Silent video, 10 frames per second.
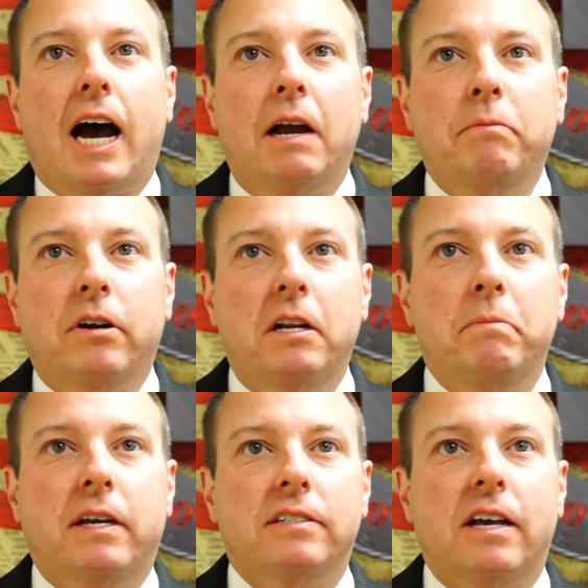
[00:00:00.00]
I'm running
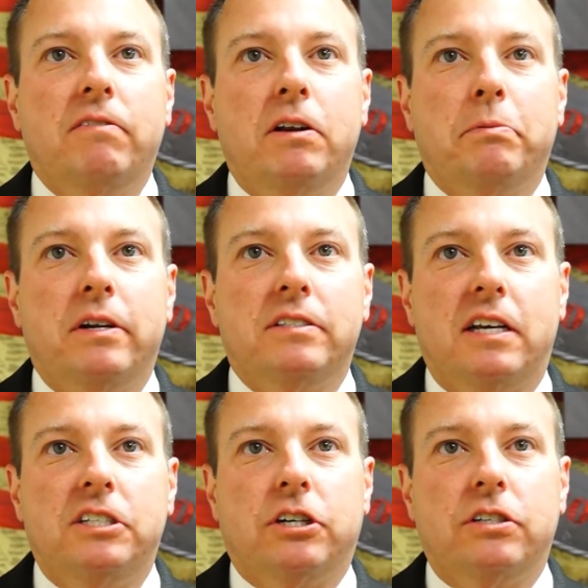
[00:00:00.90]
because I want to bring
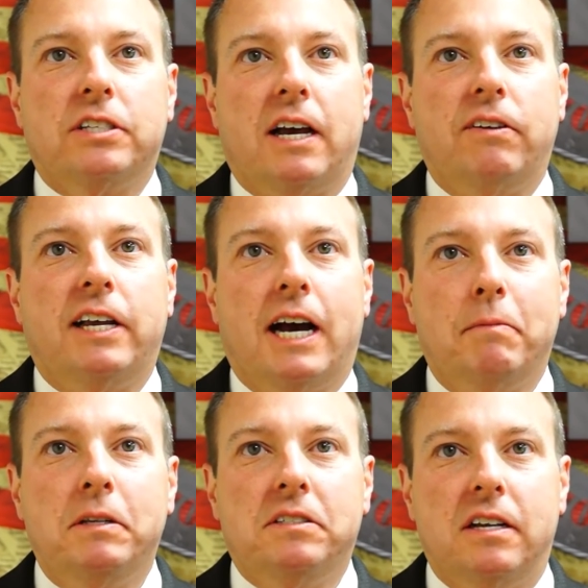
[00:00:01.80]
St. Charles County
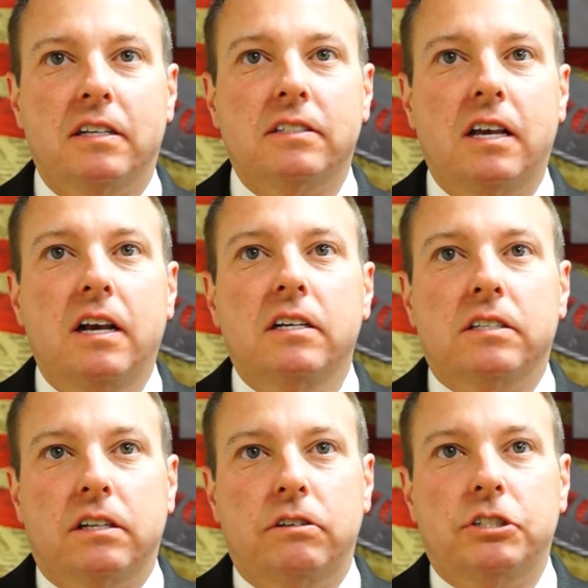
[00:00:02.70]
common sense
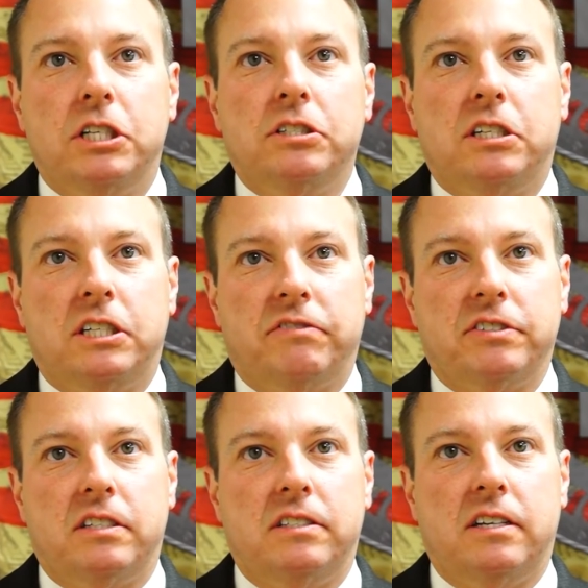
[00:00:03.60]
solutions to
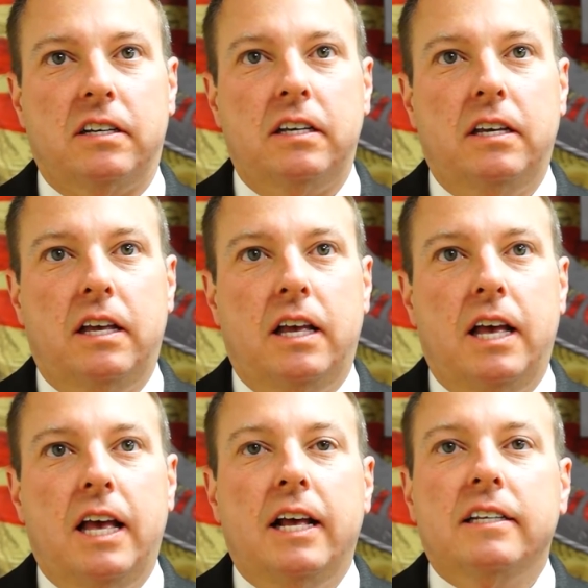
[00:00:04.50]
Jefferson City.
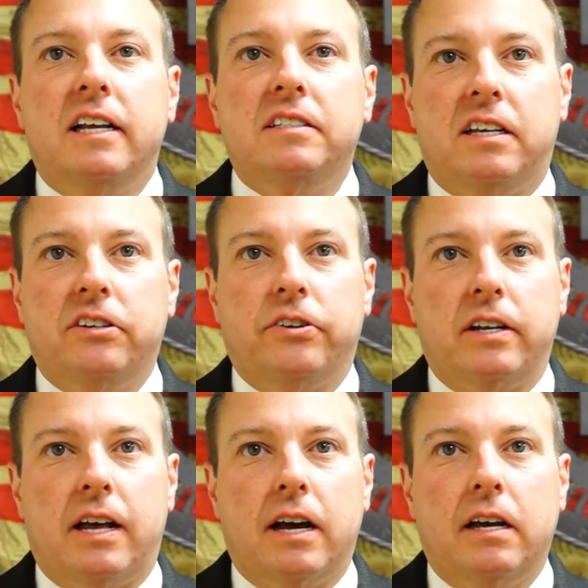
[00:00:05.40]
Let's end
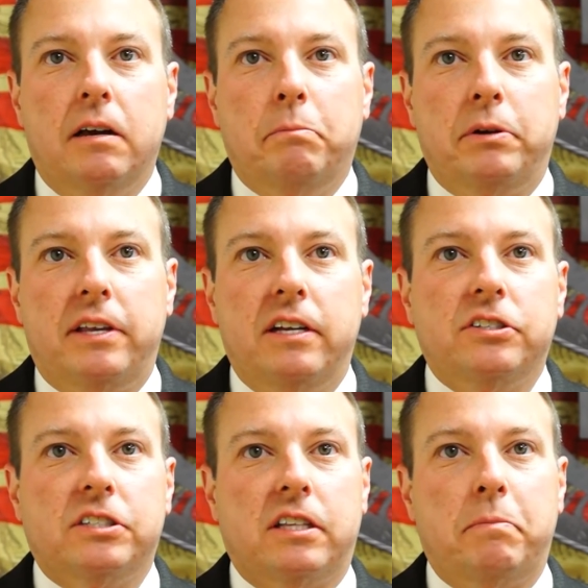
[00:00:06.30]
gridlock, put the
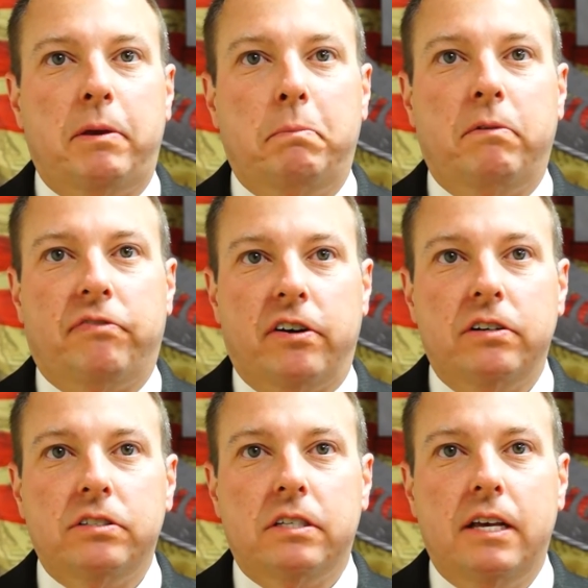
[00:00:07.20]
interests of the people
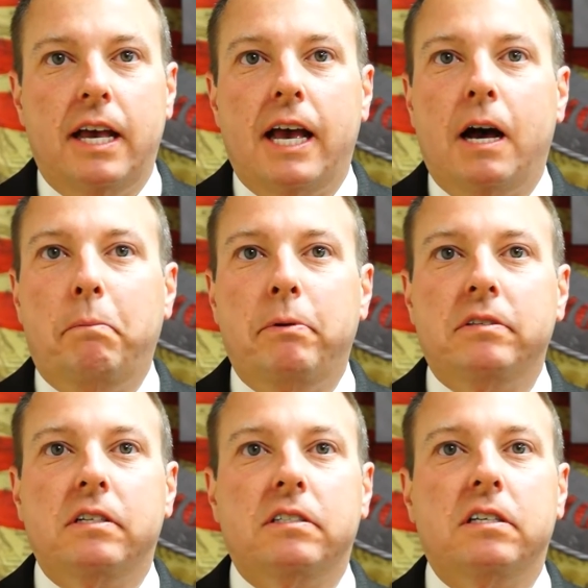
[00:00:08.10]
first, help
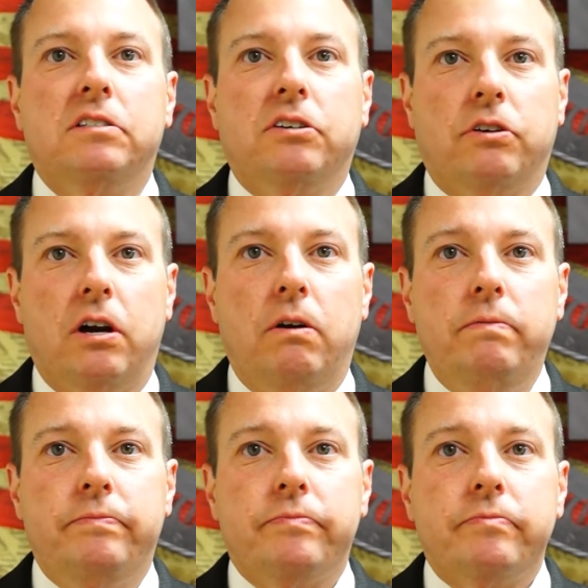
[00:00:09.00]
businesses to
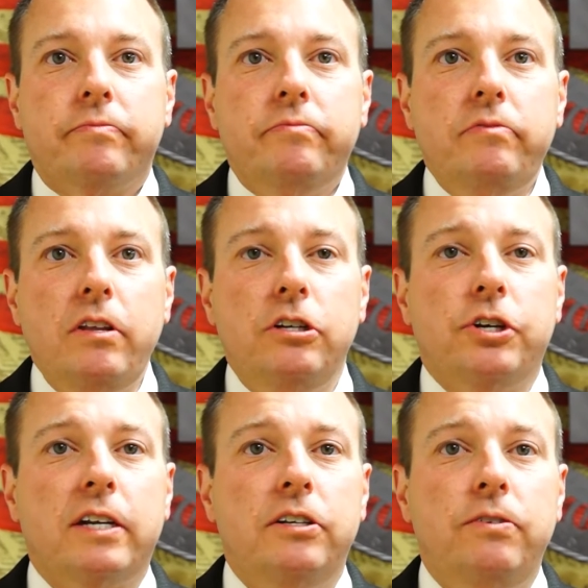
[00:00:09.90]
grow,
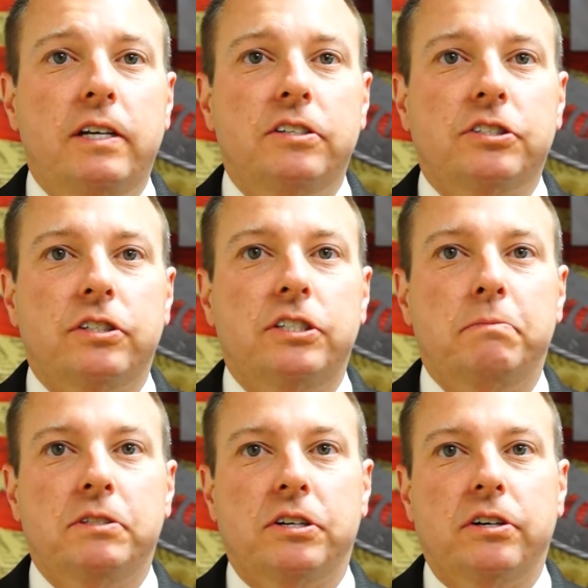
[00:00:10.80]
attract new industry to
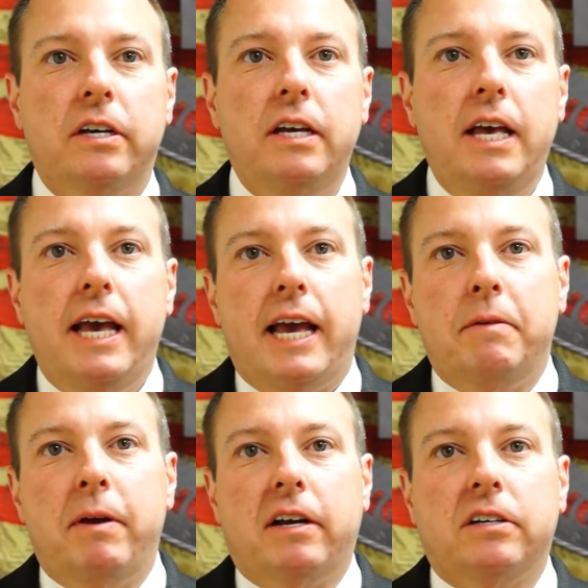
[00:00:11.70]
Missouri,
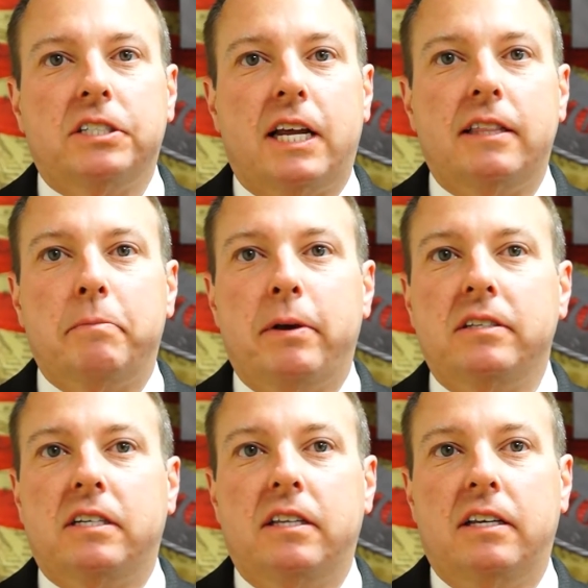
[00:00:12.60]
and make our state the
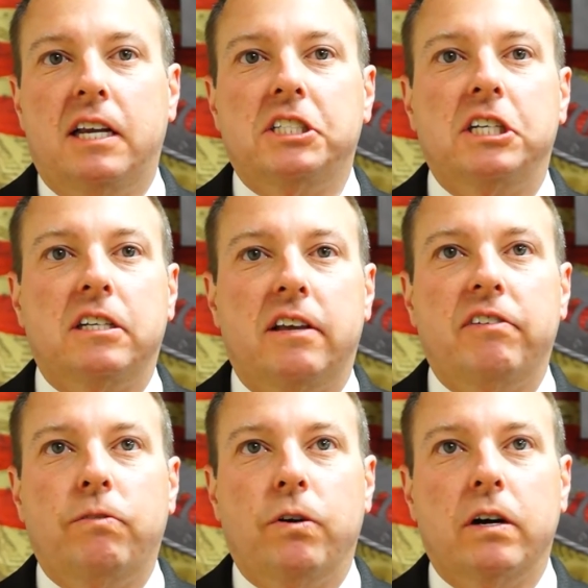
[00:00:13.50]
best in the nation to live
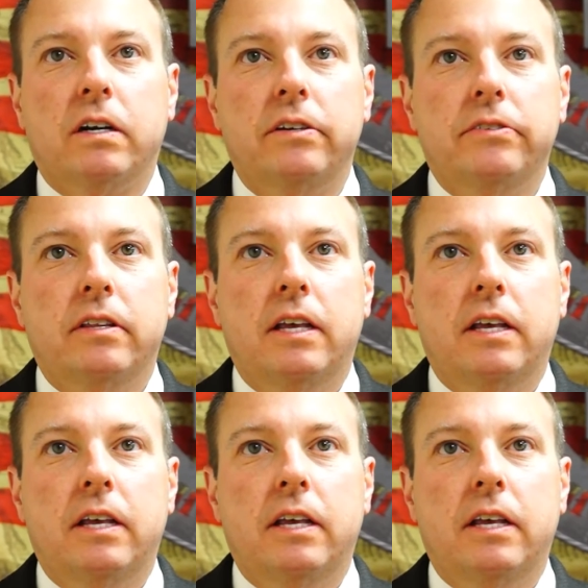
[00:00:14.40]
and work.